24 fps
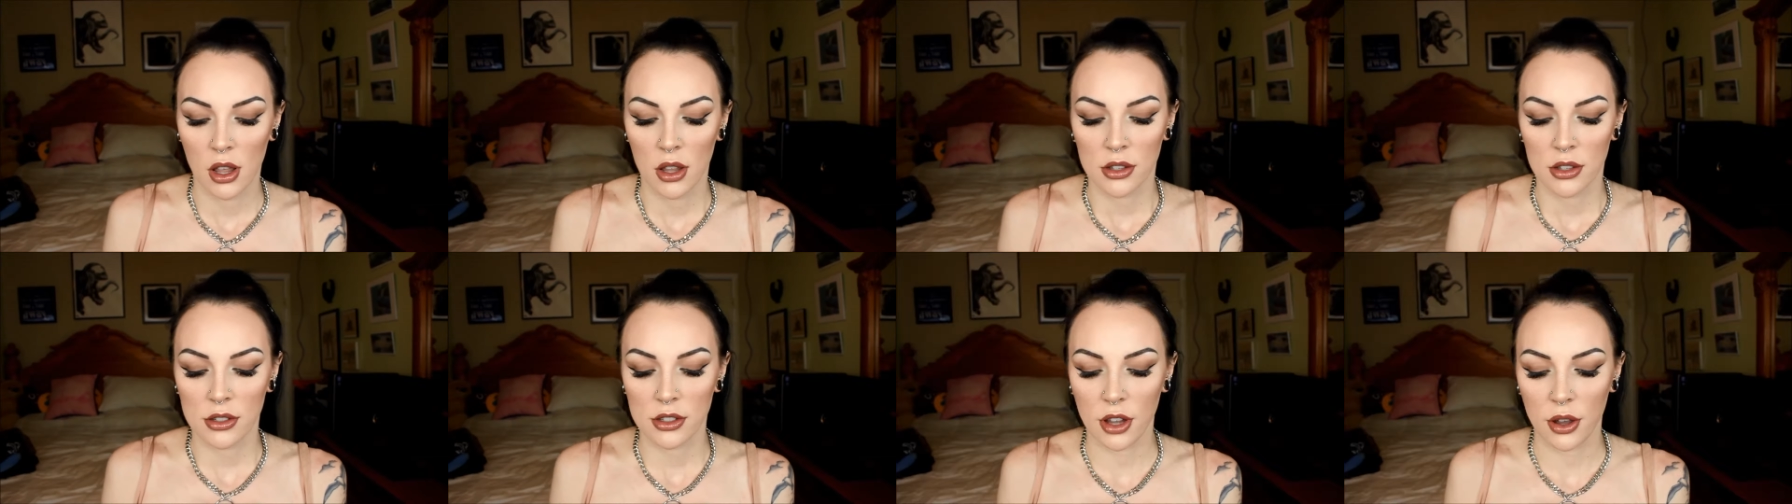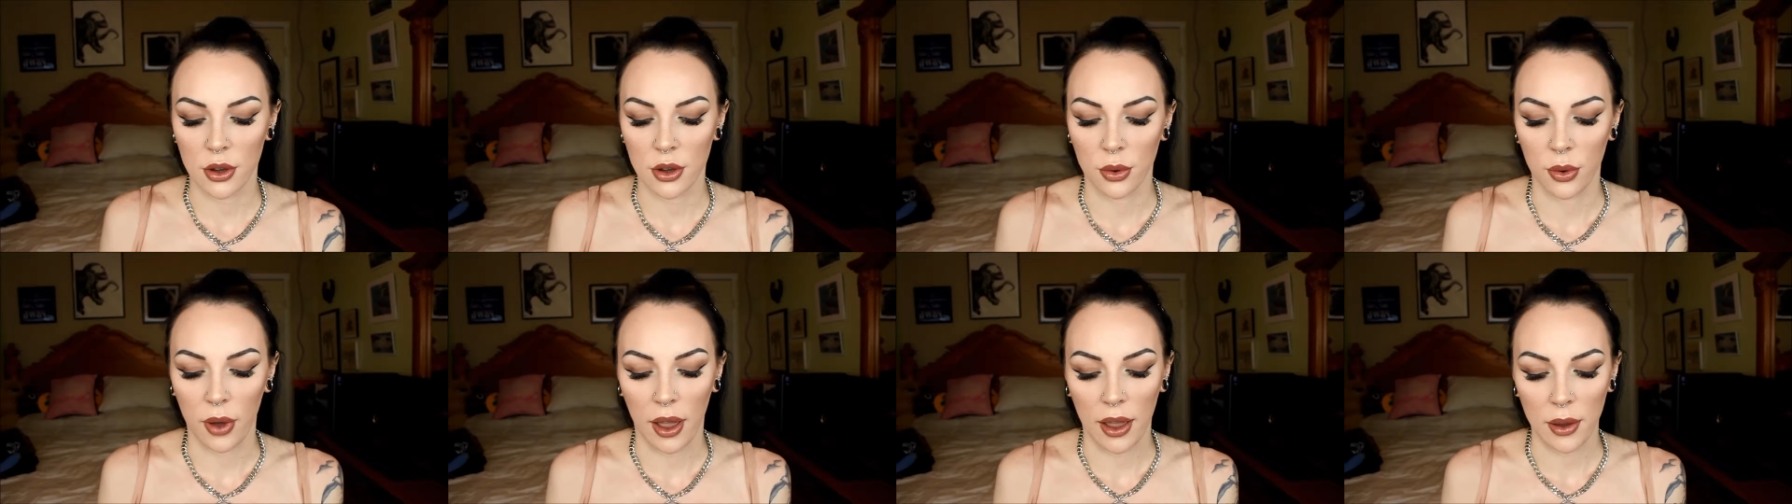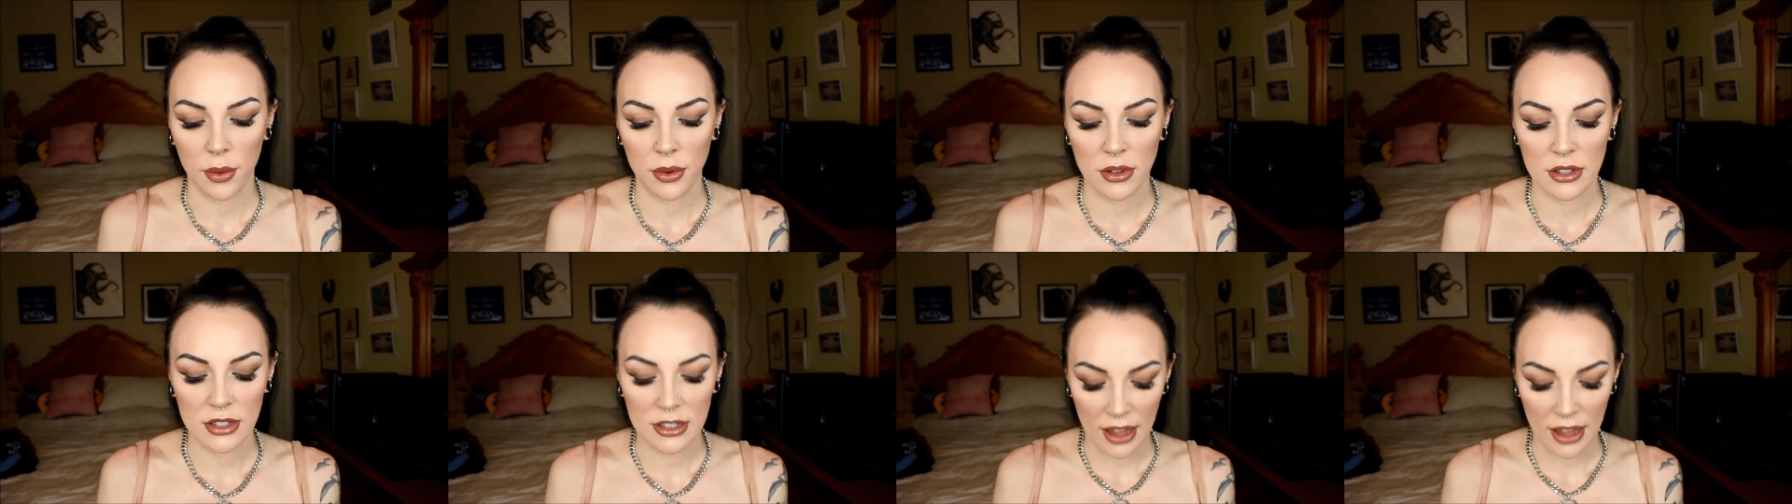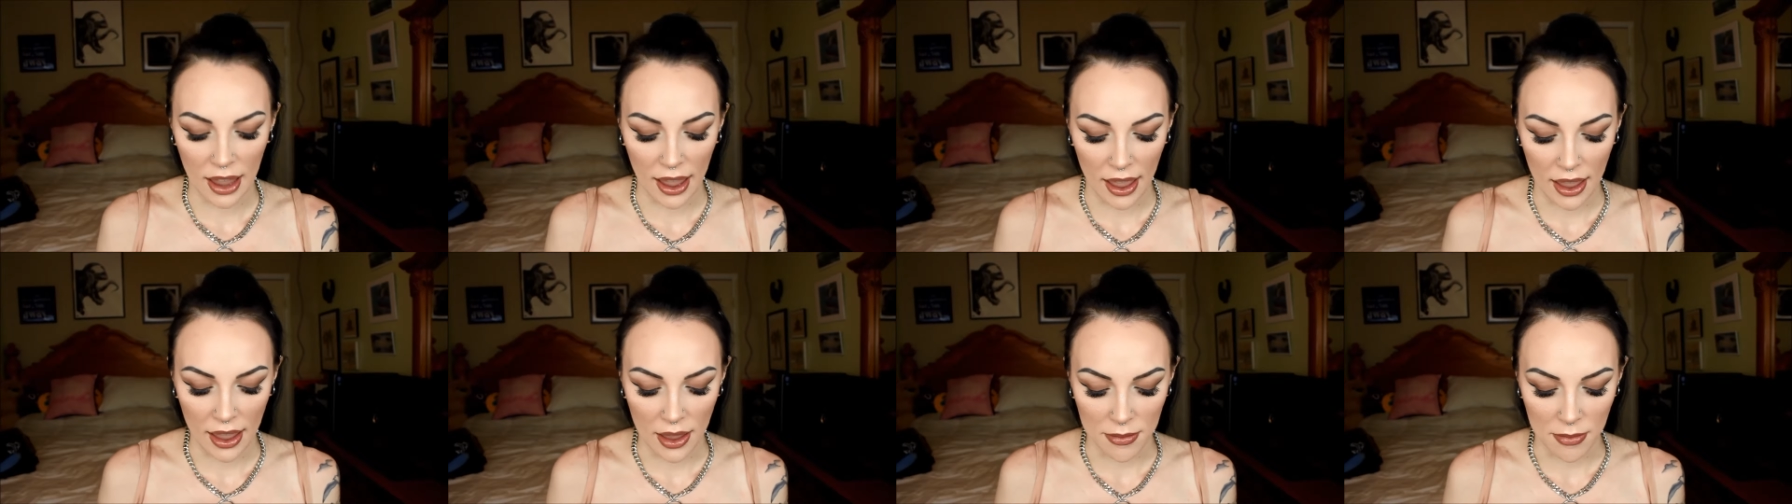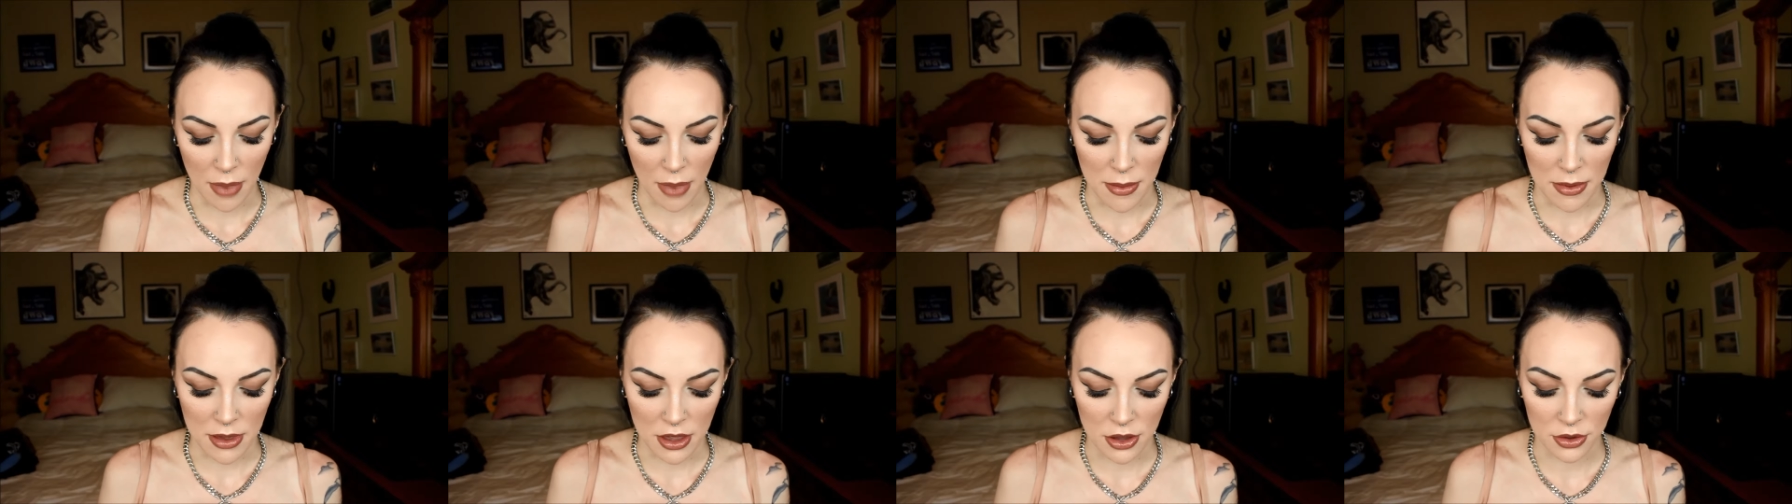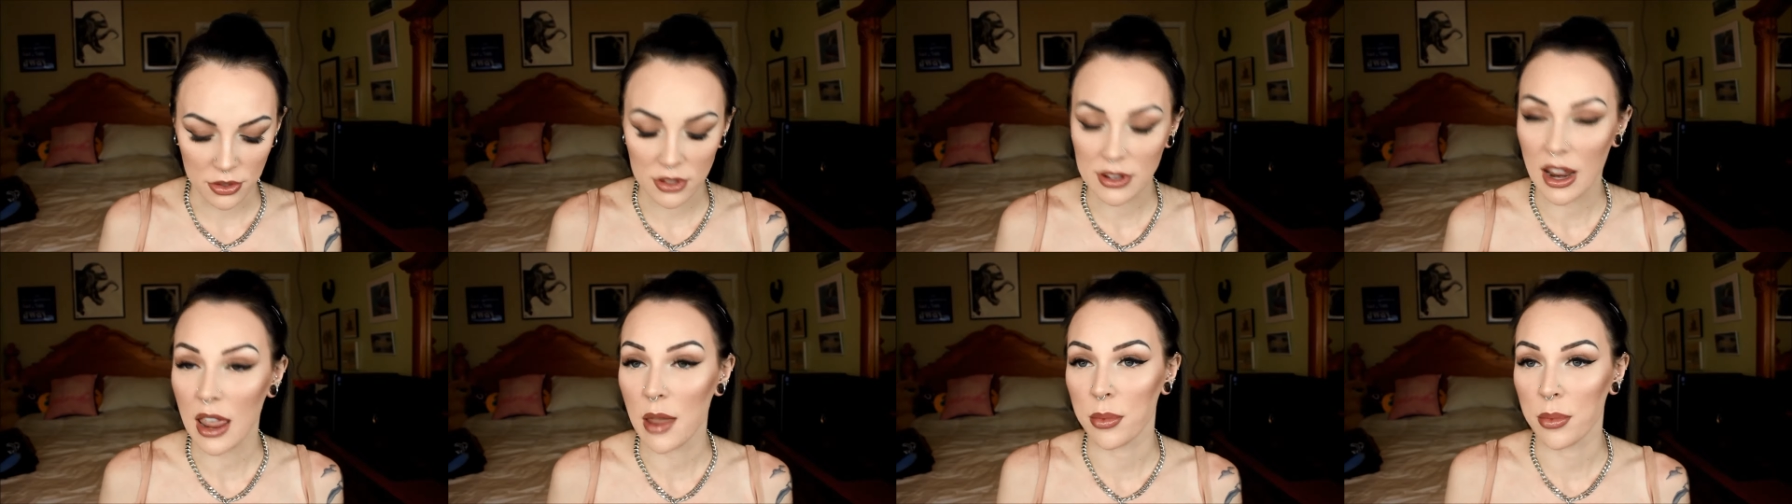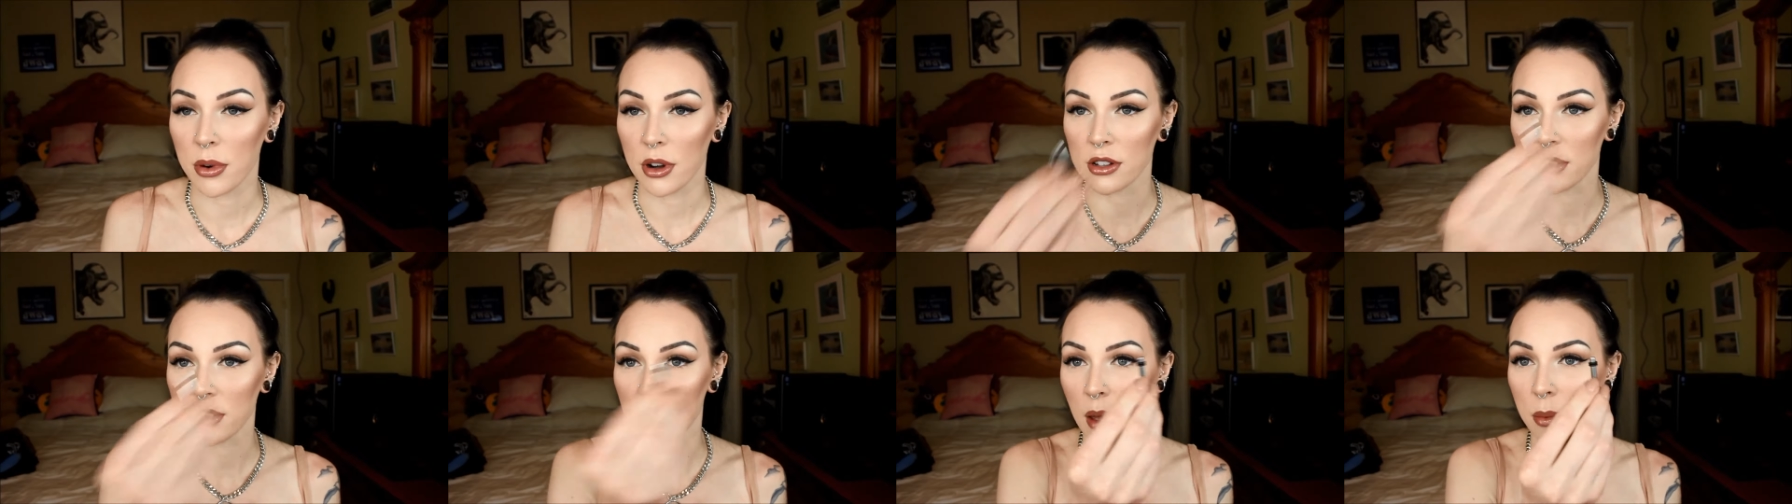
So I would say maybe use tapers